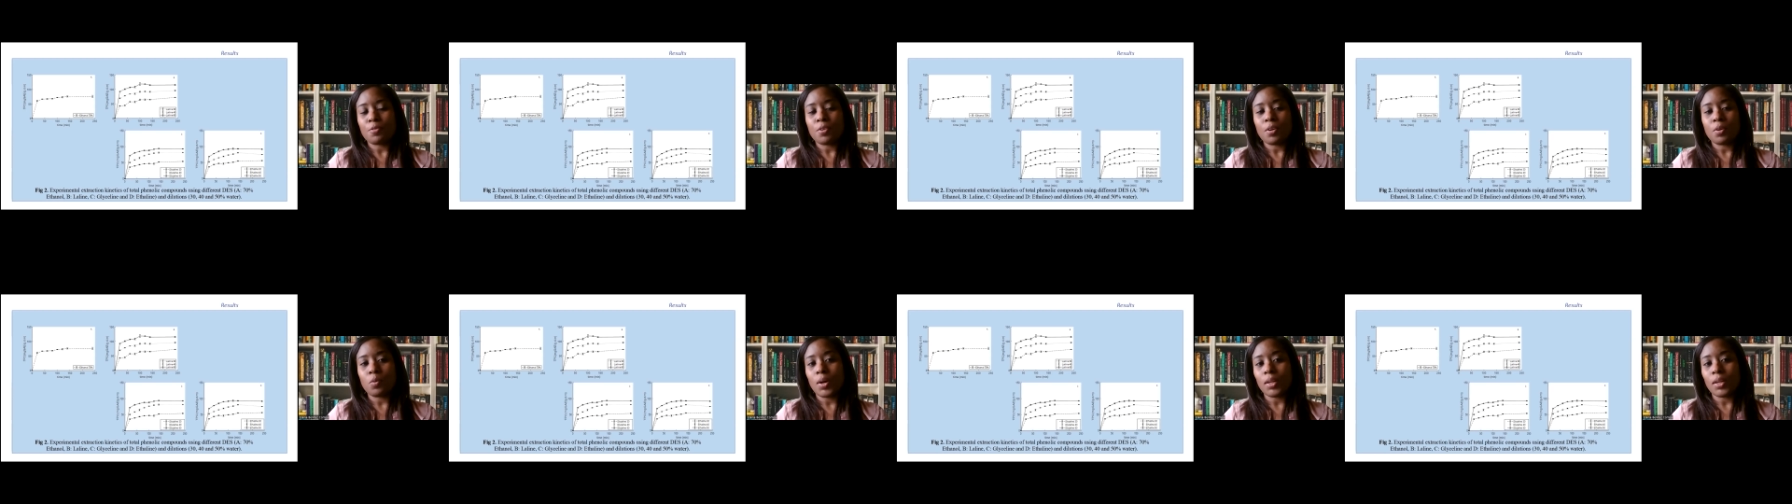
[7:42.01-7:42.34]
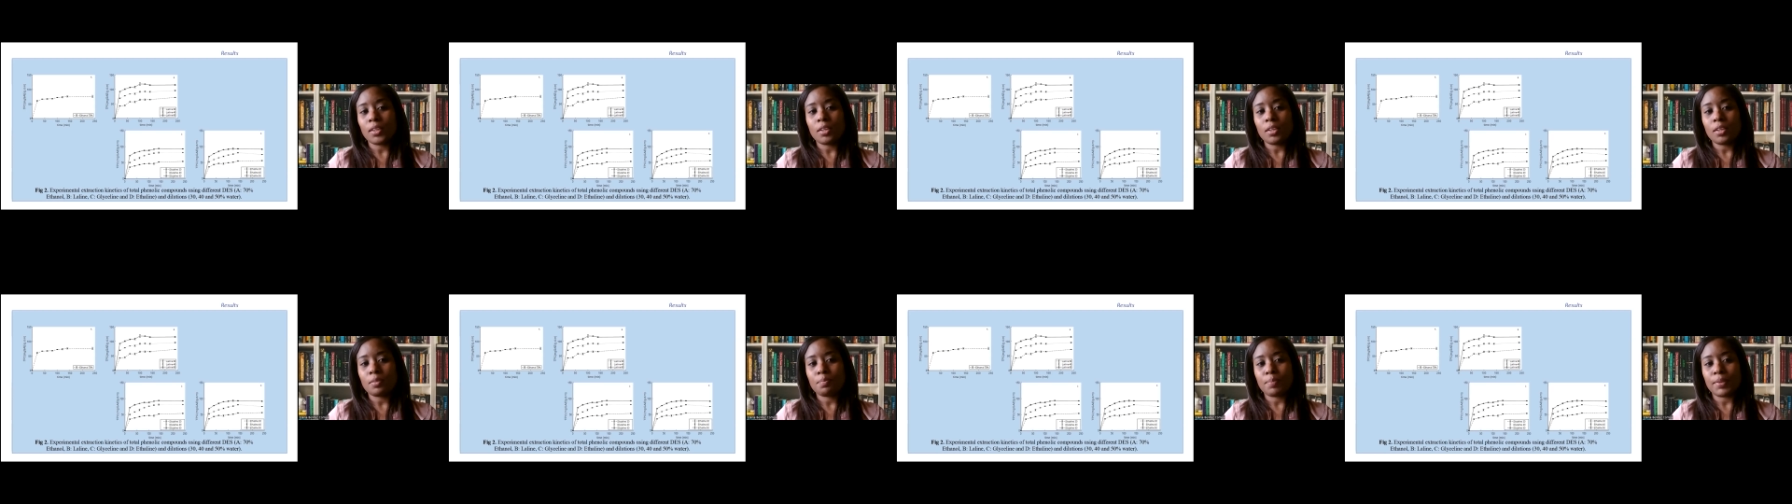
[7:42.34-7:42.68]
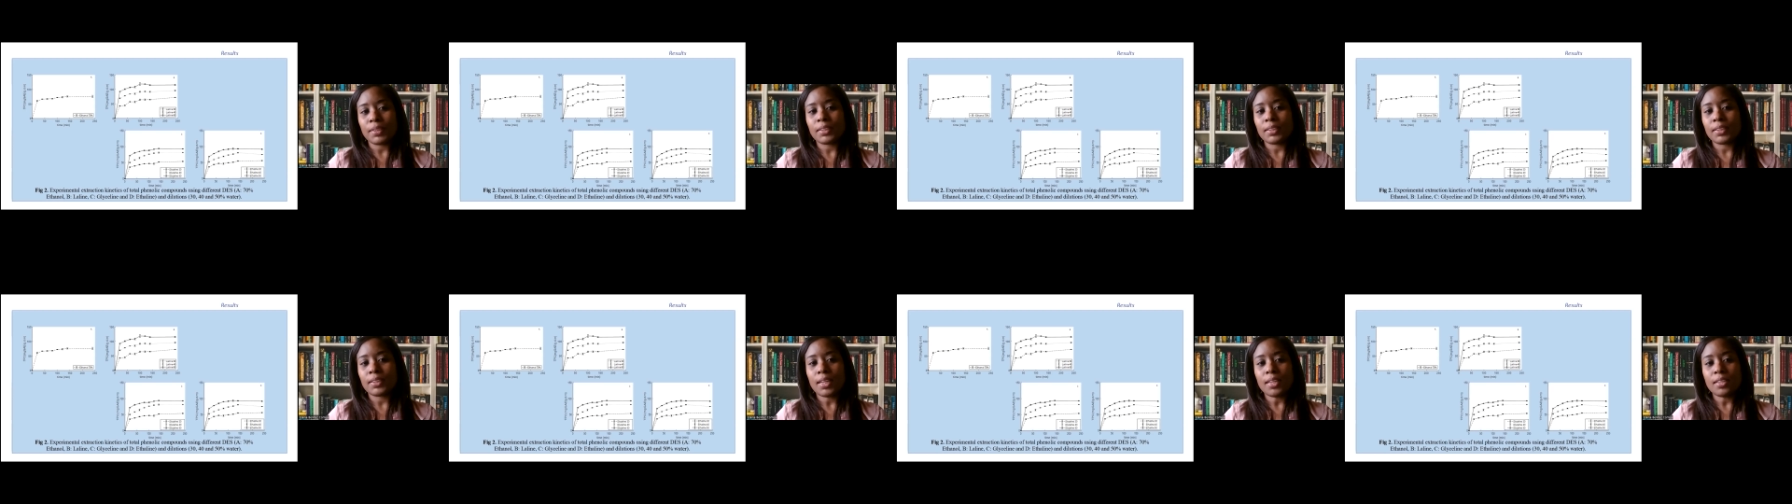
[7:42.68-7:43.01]
for water
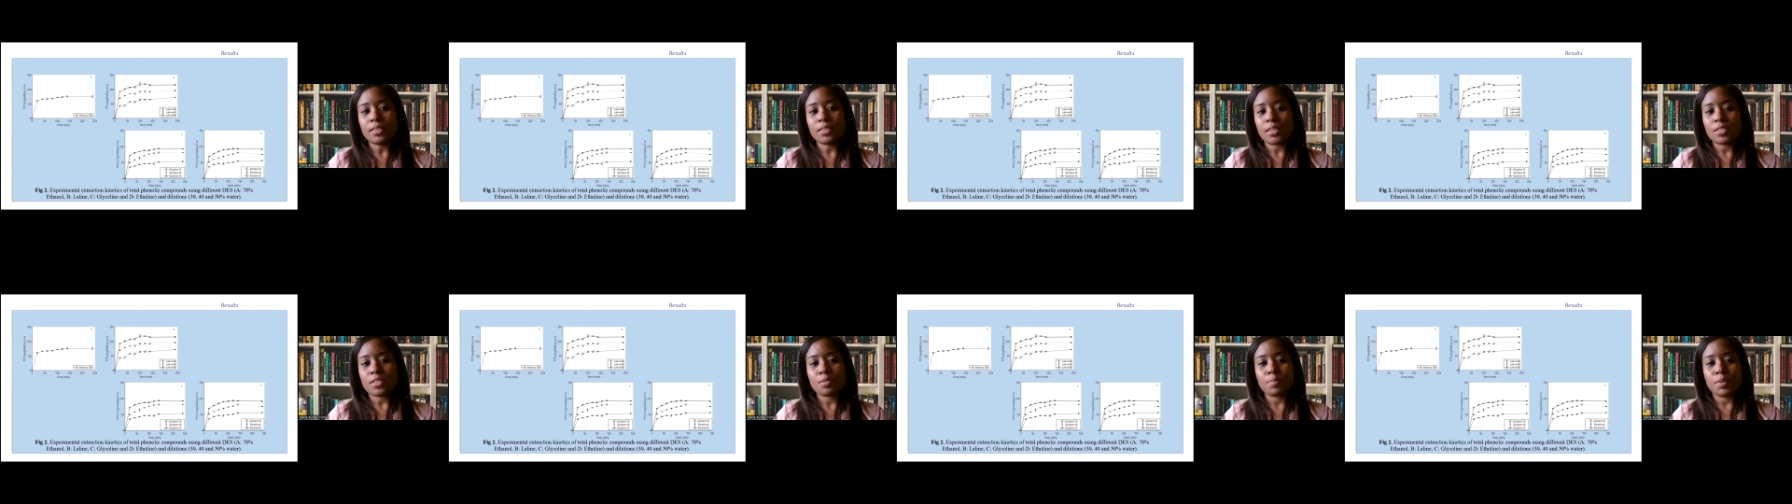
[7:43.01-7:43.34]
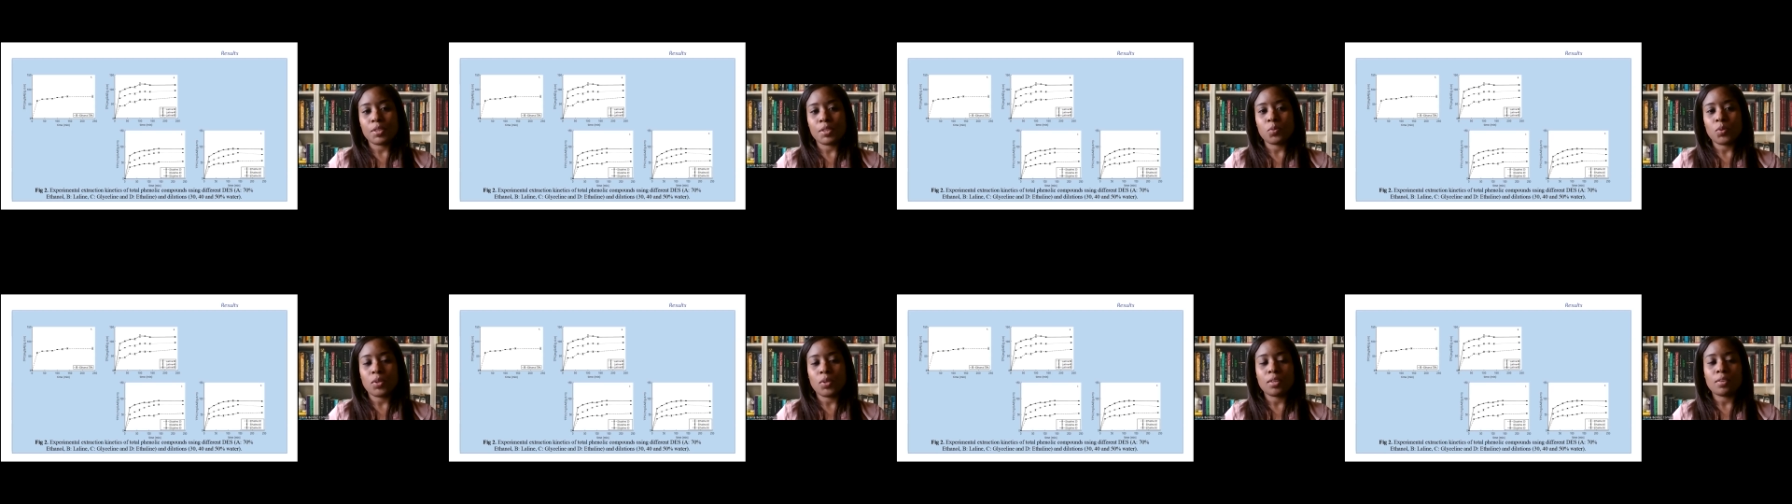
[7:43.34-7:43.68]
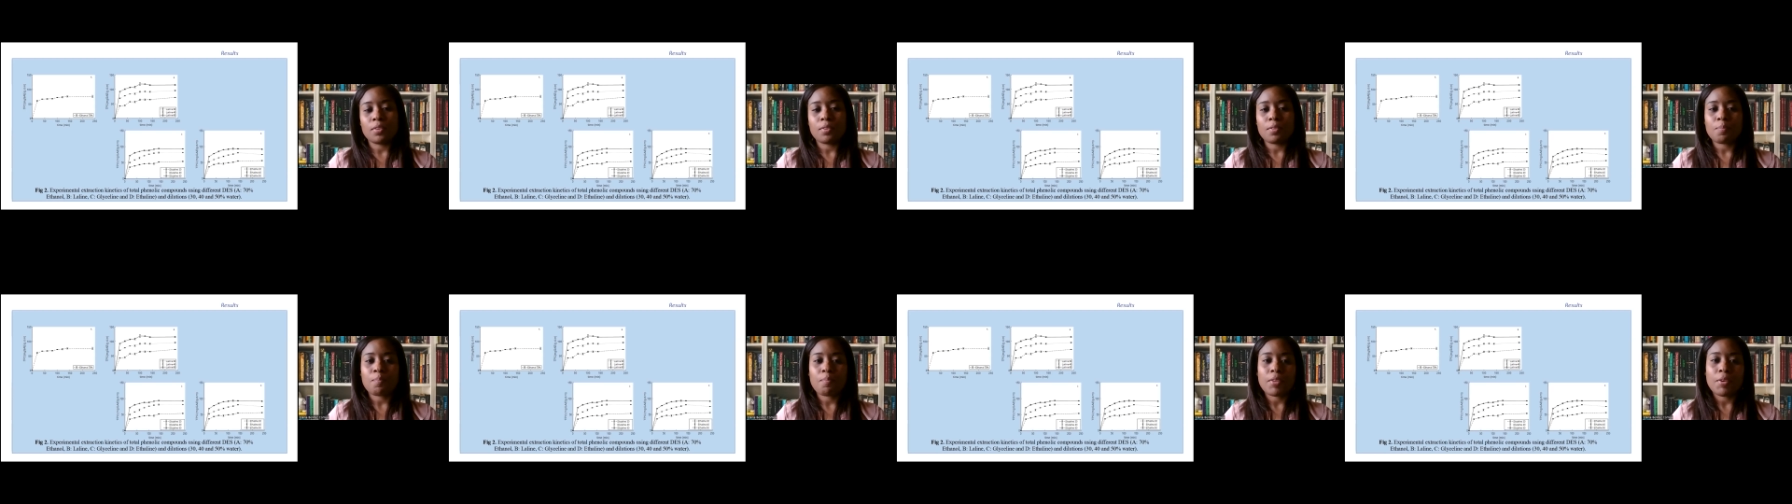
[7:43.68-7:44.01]
percentage
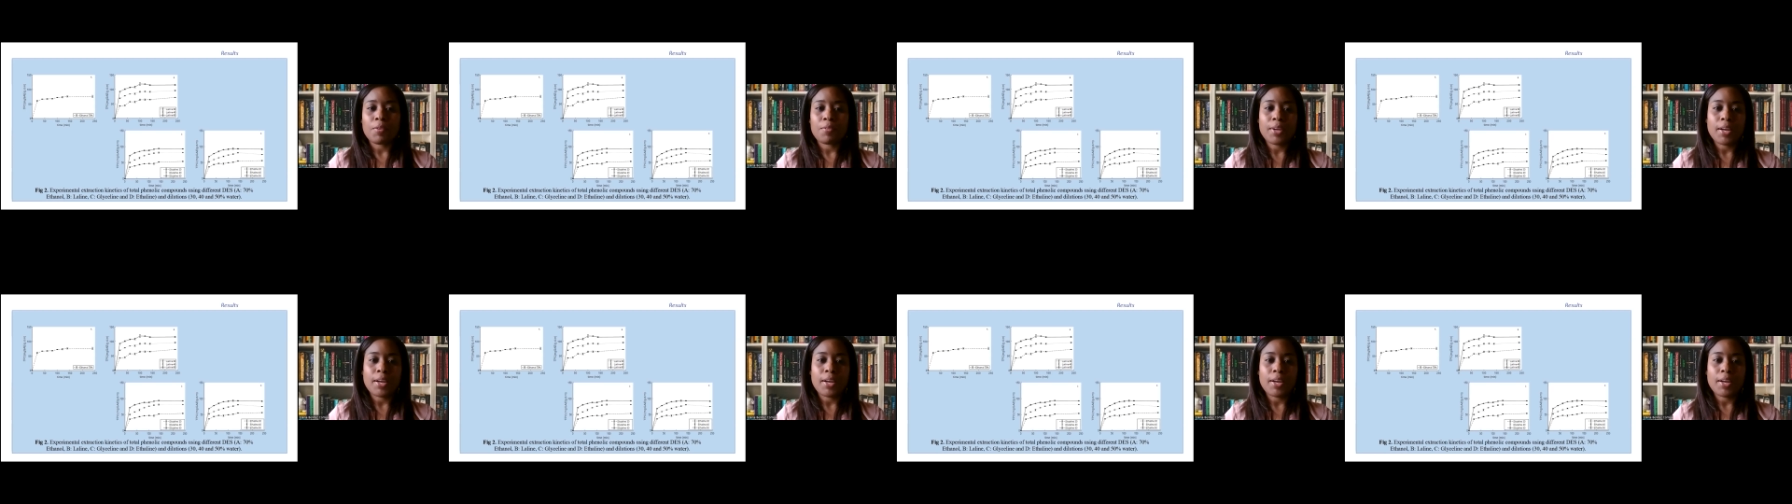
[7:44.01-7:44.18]
between